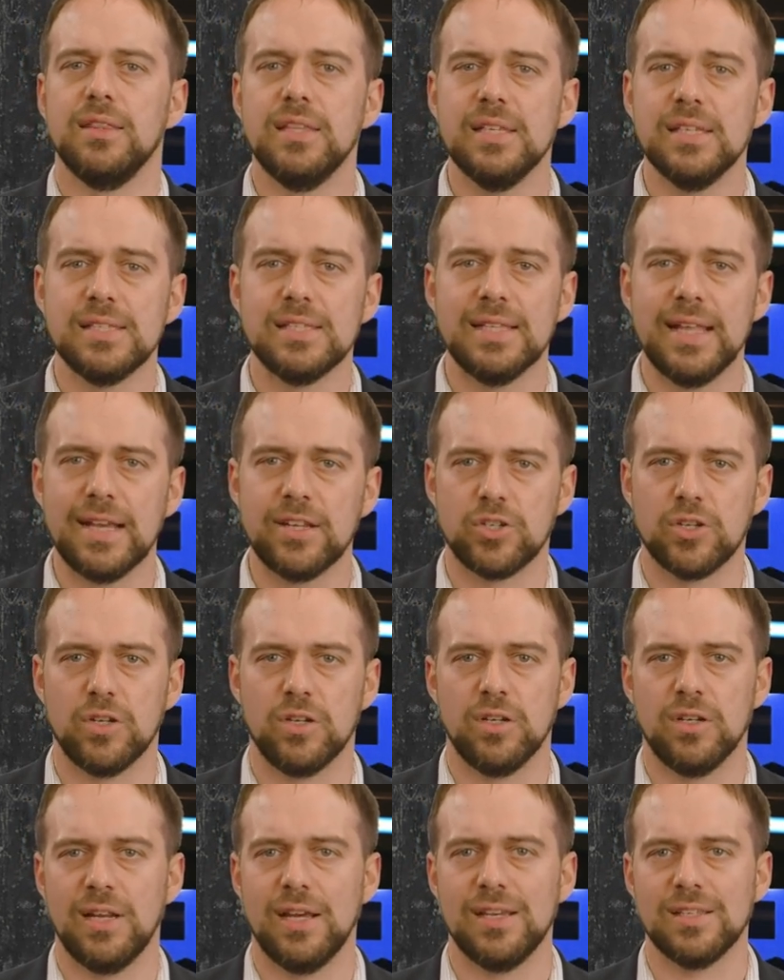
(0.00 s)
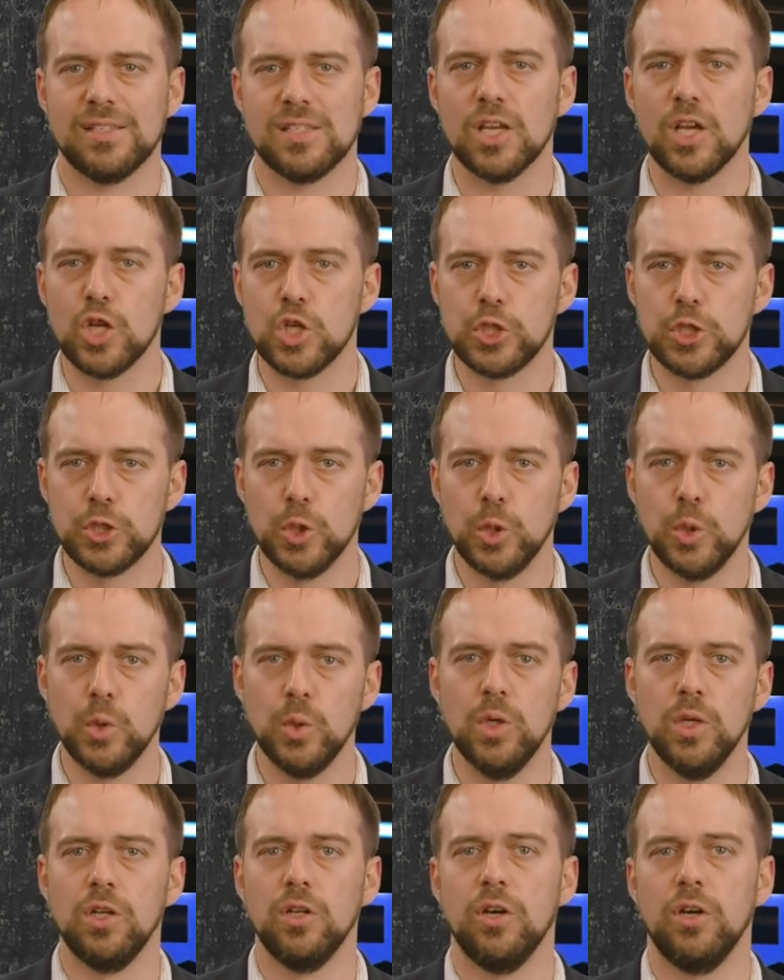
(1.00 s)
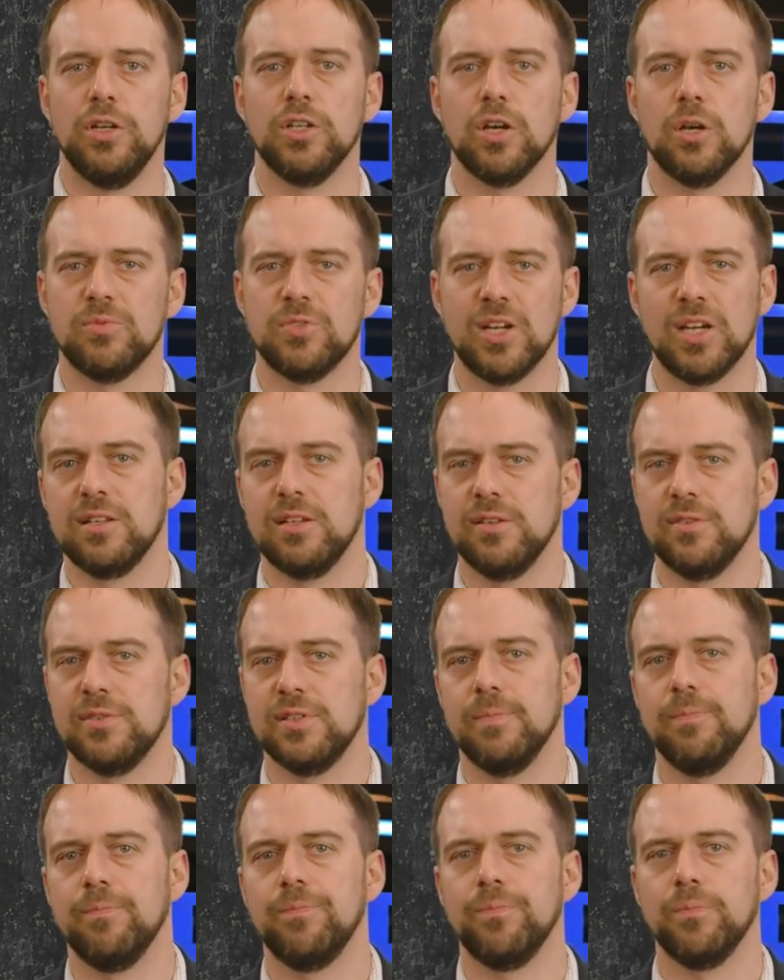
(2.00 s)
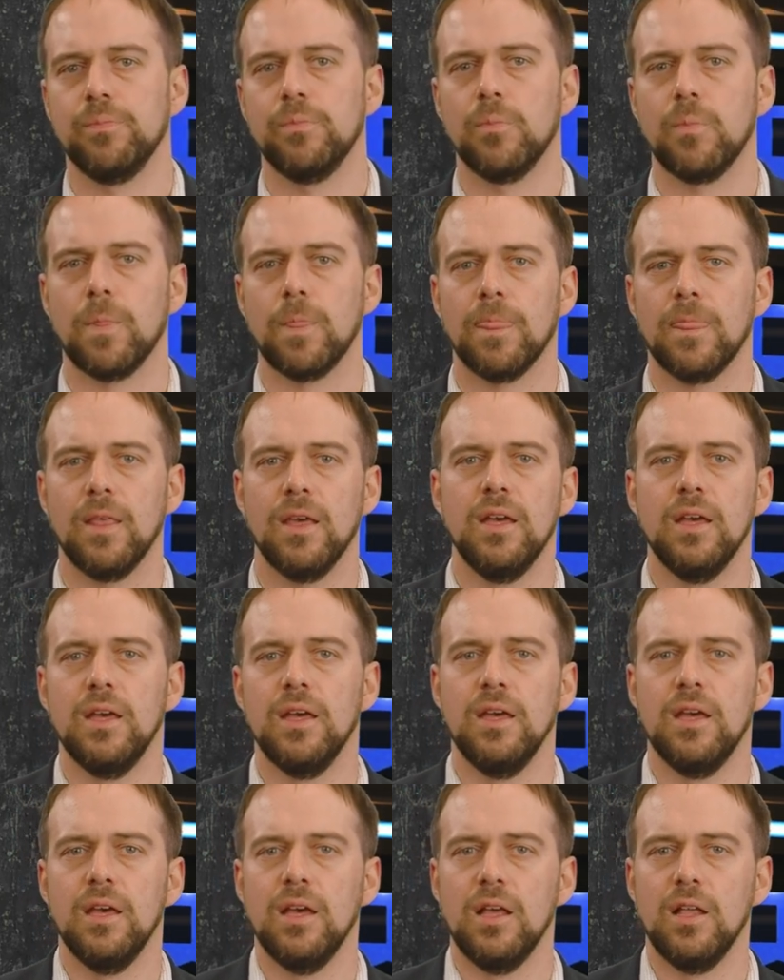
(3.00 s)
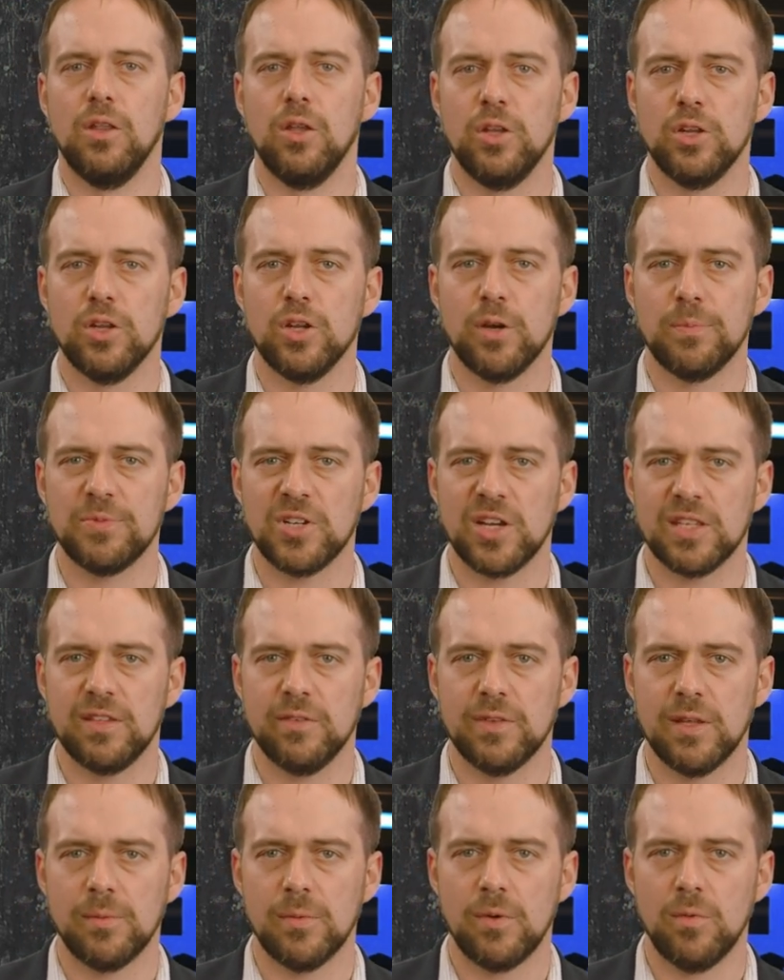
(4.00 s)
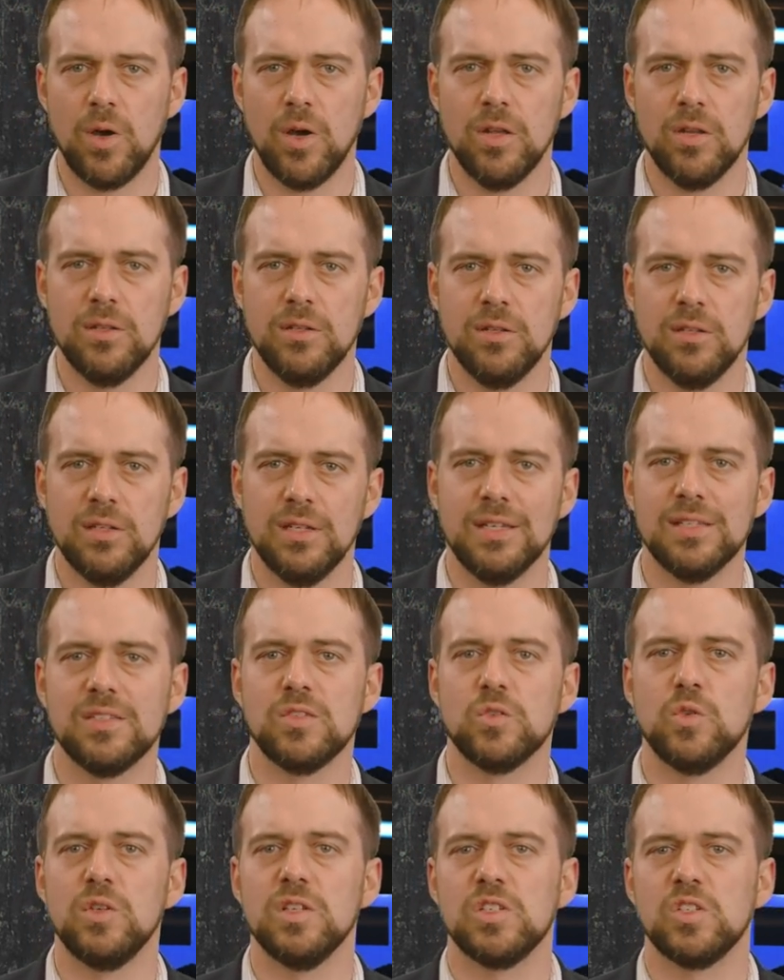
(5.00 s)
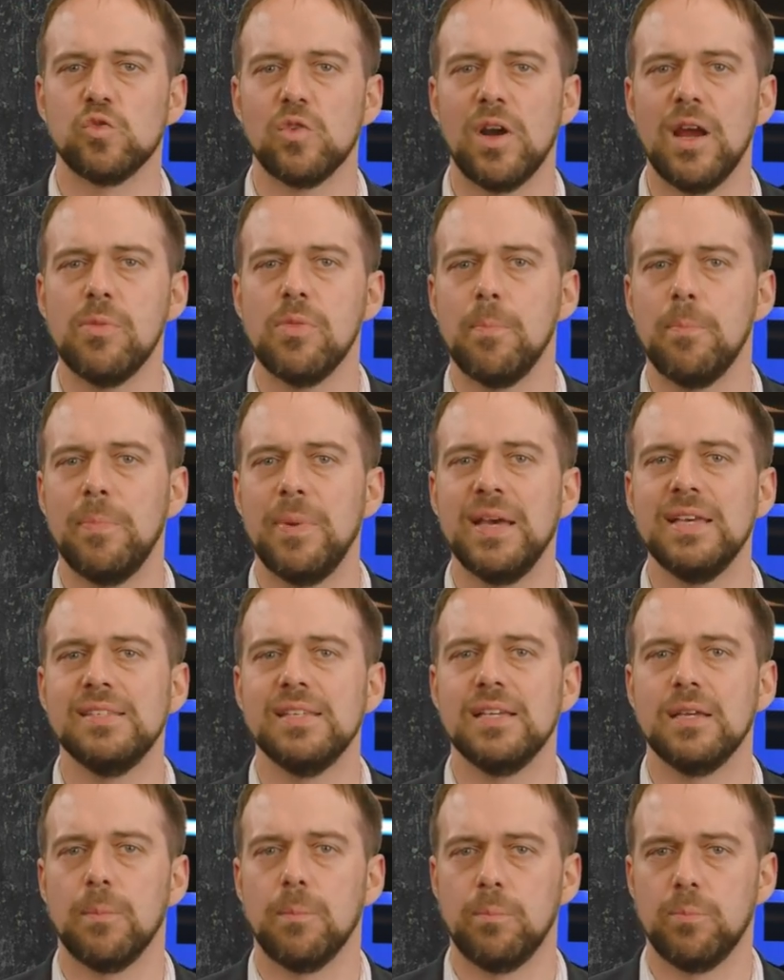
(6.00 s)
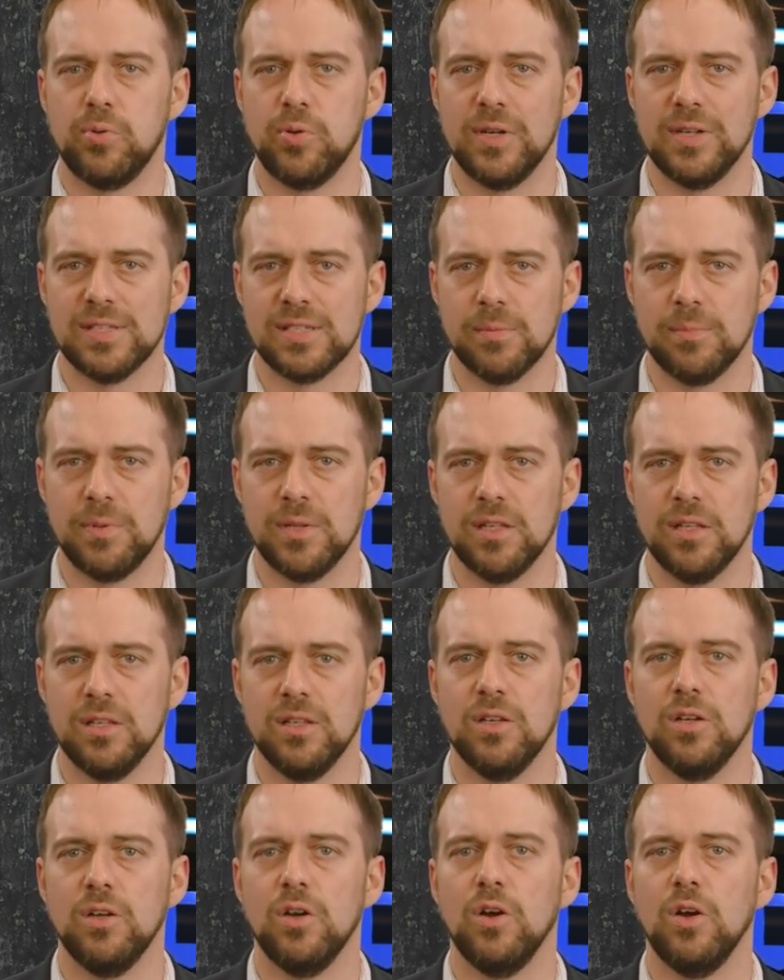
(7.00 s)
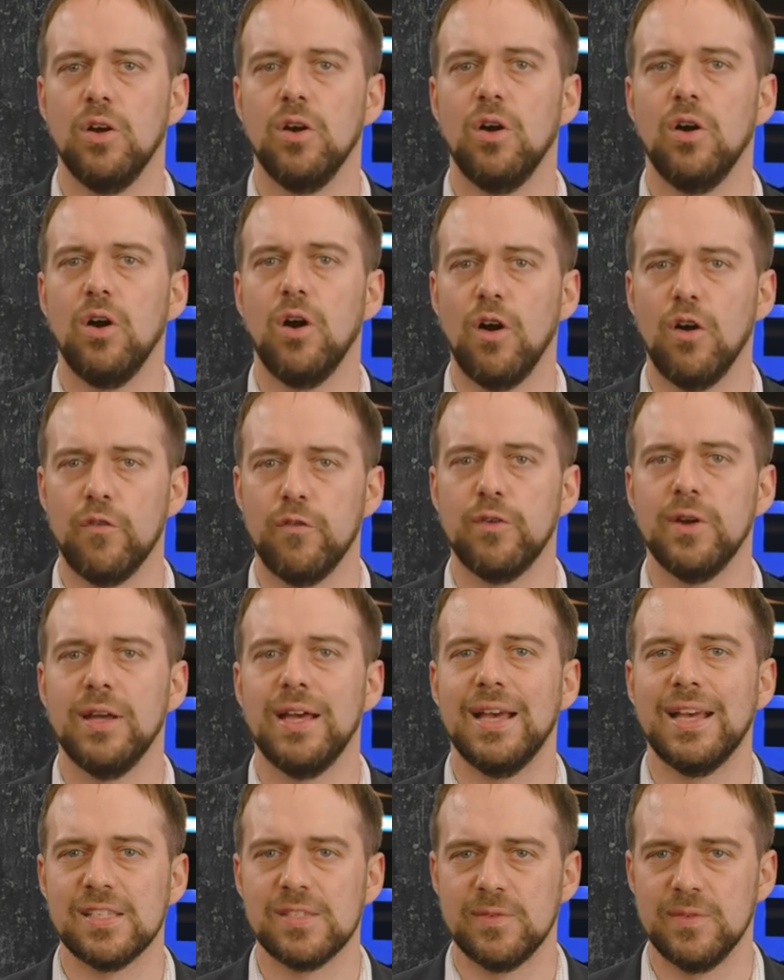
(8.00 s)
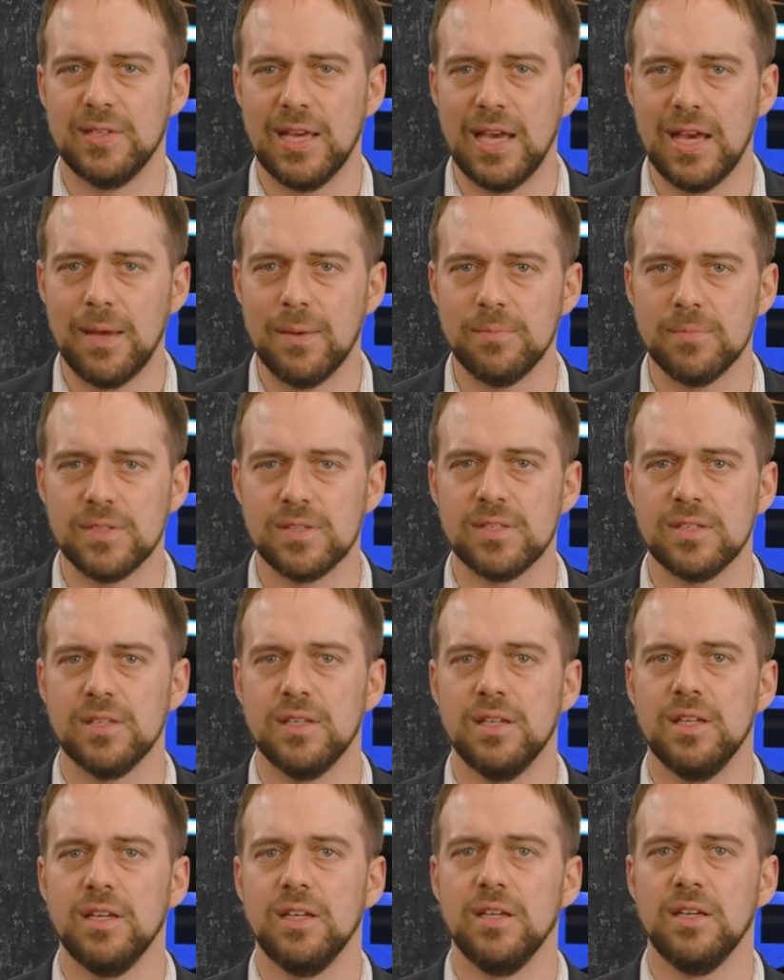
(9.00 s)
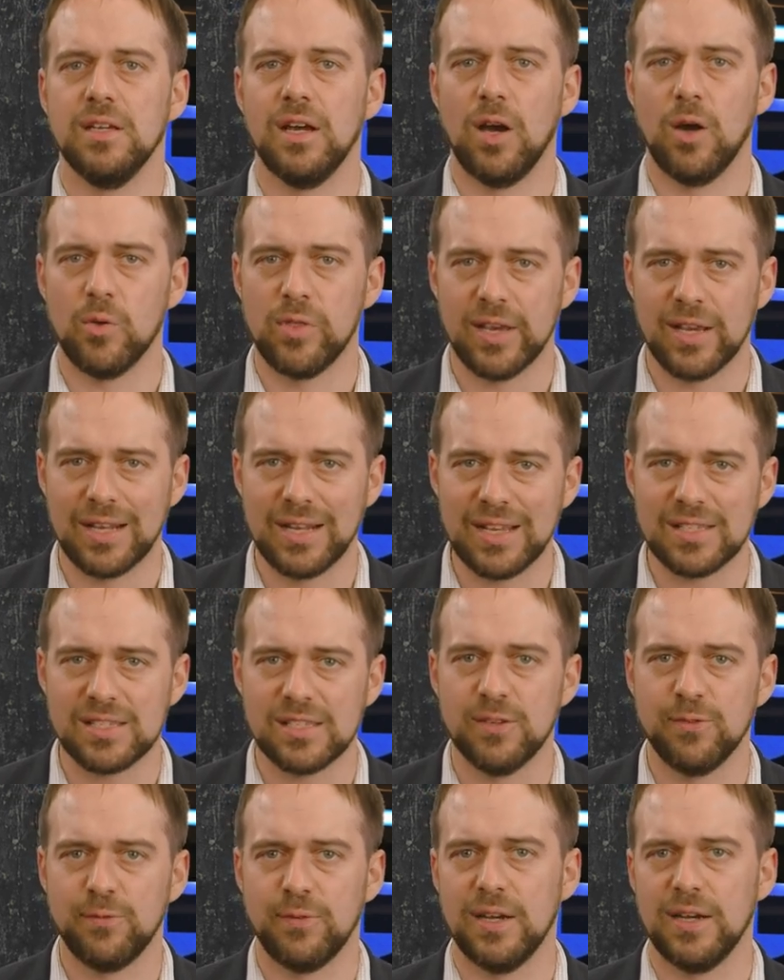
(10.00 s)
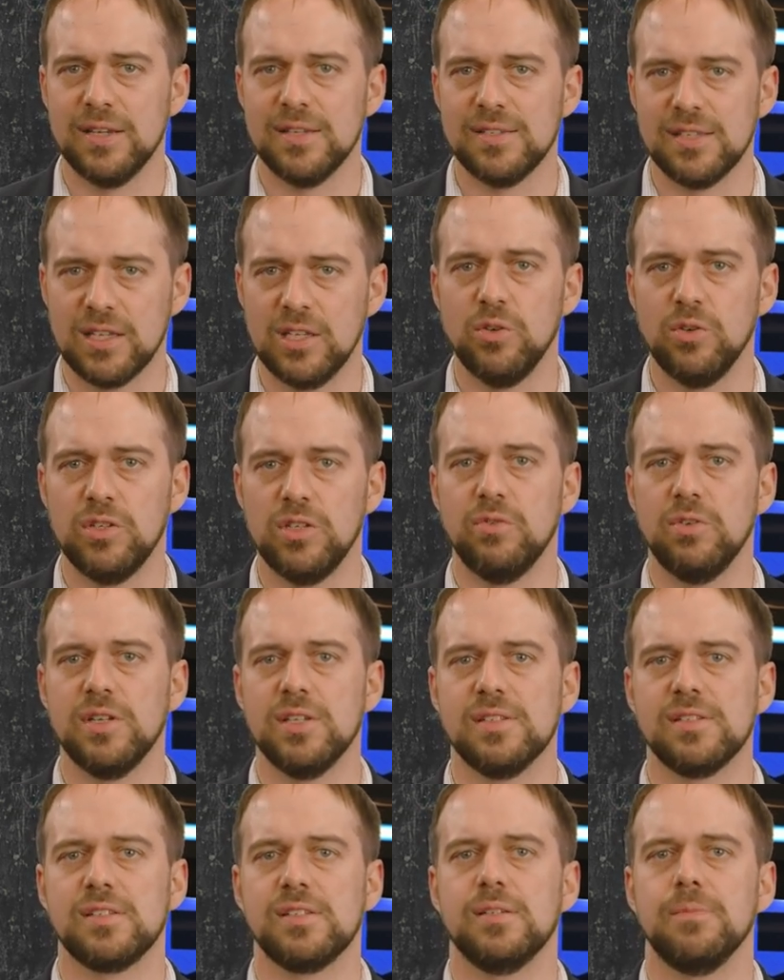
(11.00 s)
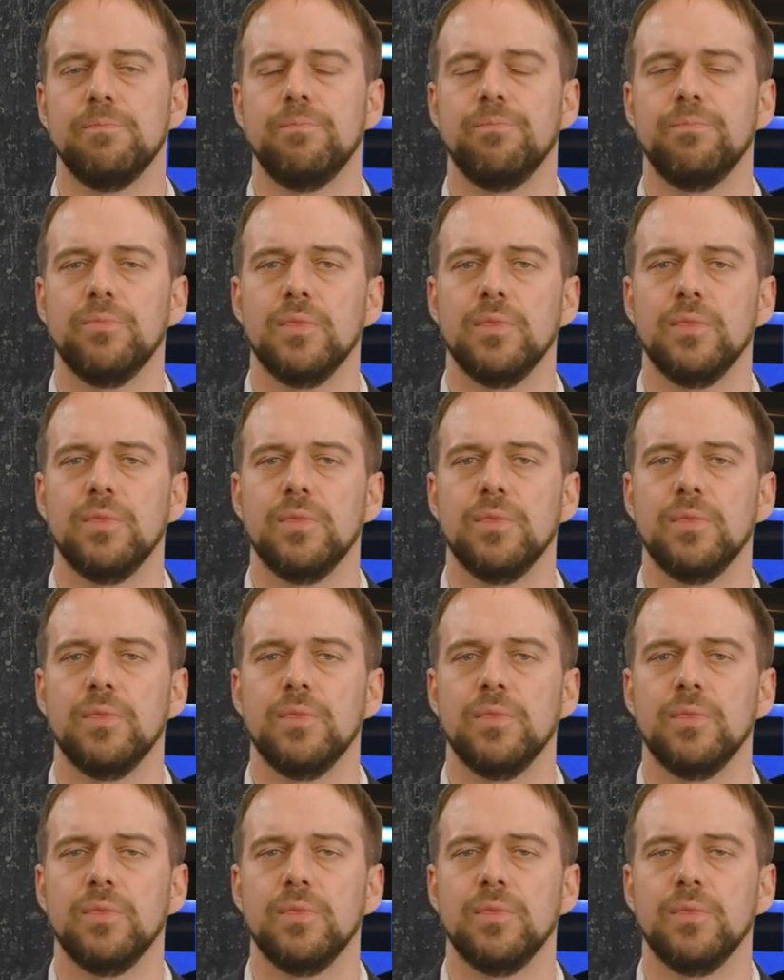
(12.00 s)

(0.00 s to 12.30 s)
This lecture has two learning objectives. Learning objective number one is to describe the basic principle of SVMs, how they classify security risks.